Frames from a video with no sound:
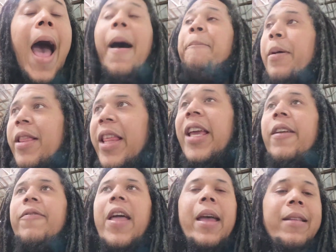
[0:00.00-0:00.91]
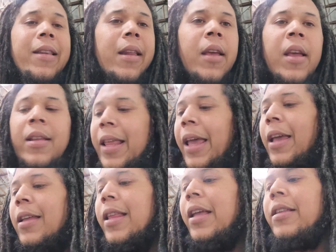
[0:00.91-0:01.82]
I believe that
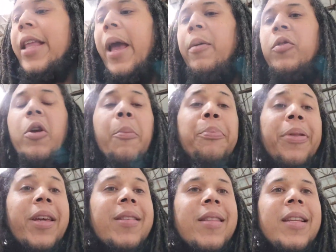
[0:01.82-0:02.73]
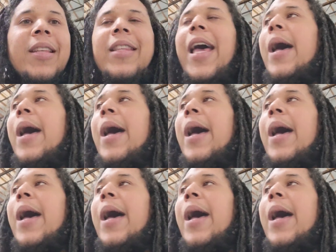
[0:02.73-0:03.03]
they they damn sure placed in the